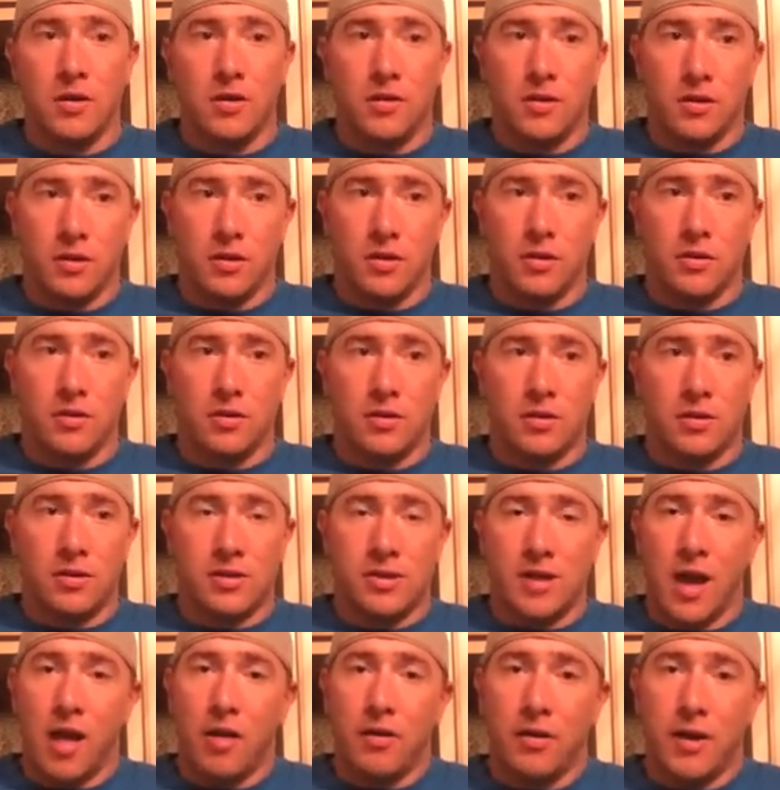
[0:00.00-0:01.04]
they're
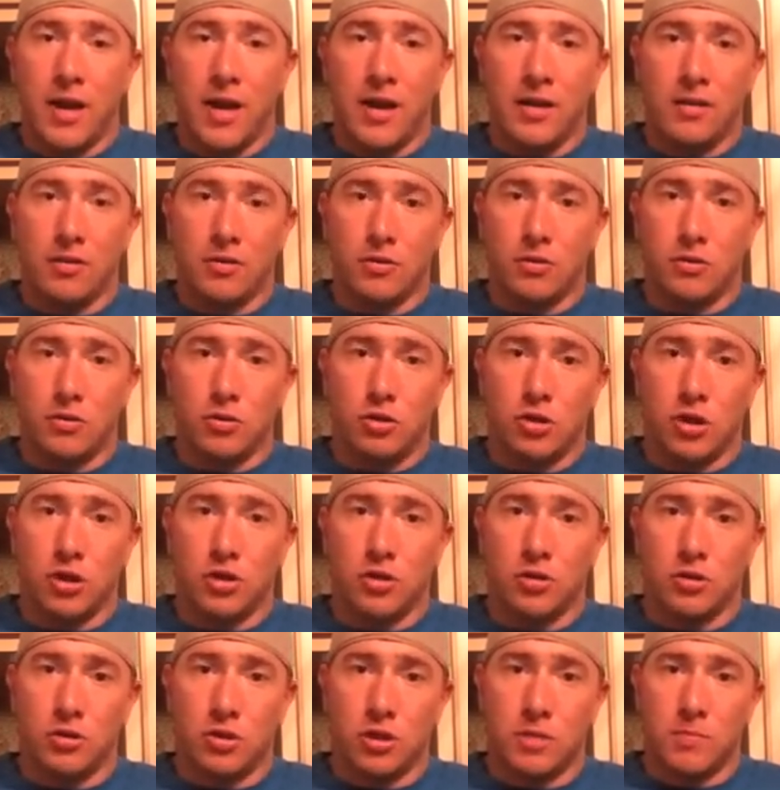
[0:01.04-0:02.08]
consolidating their
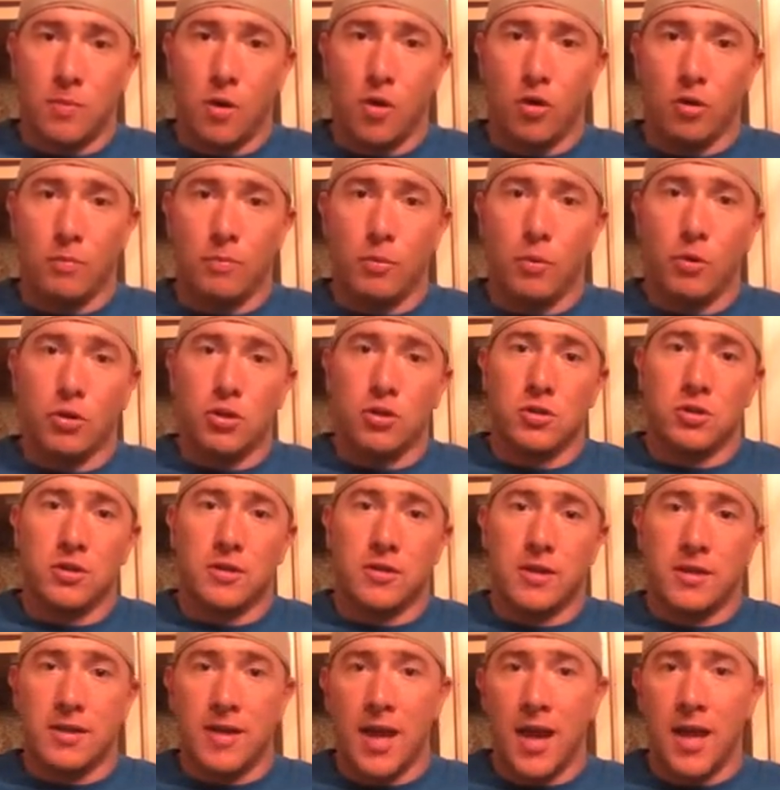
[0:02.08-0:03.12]
nutrition to smaller portions of
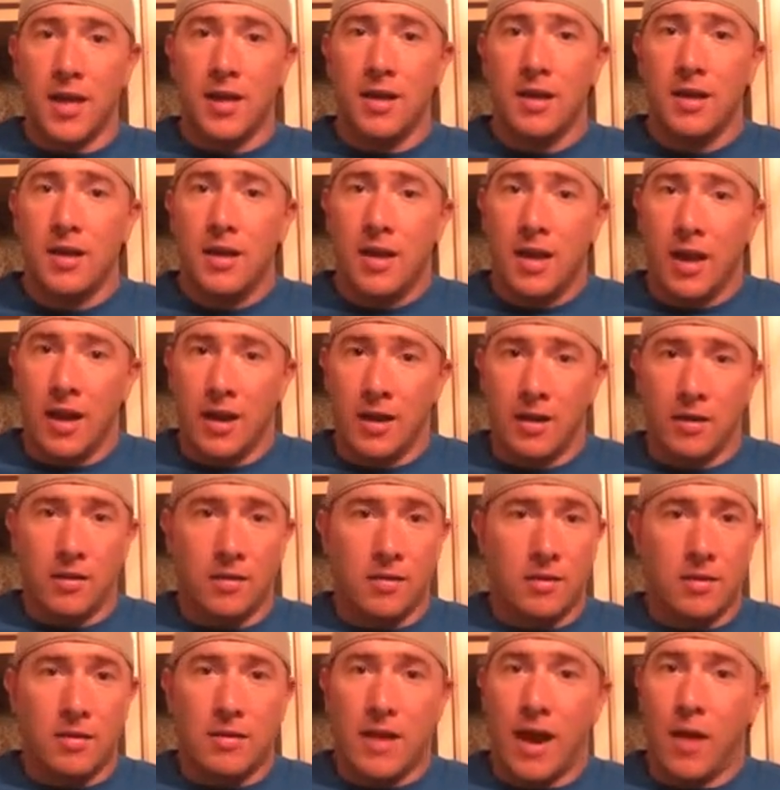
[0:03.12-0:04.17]
the day, and
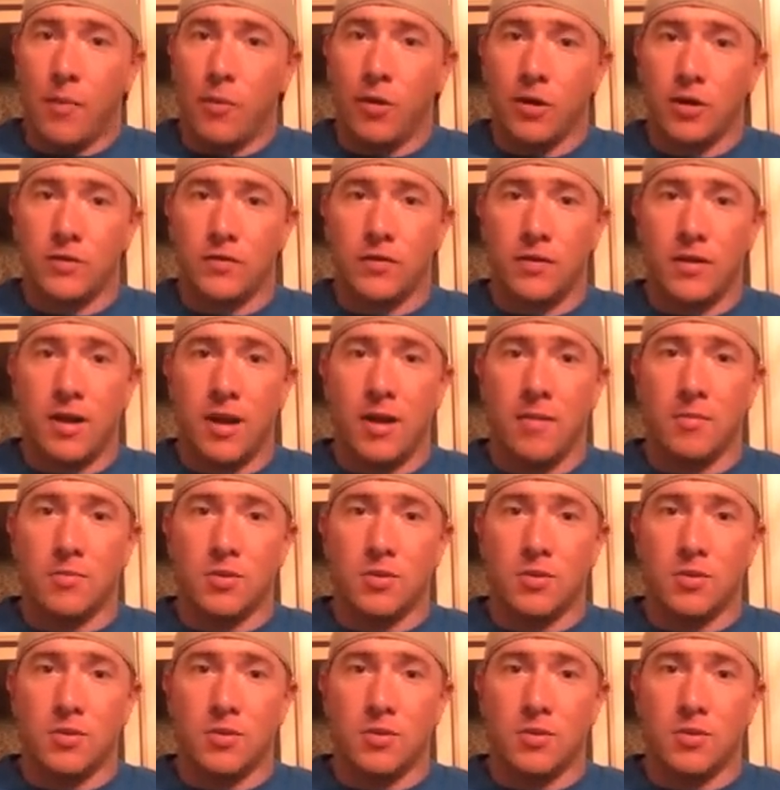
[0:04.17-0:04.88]
that works for them.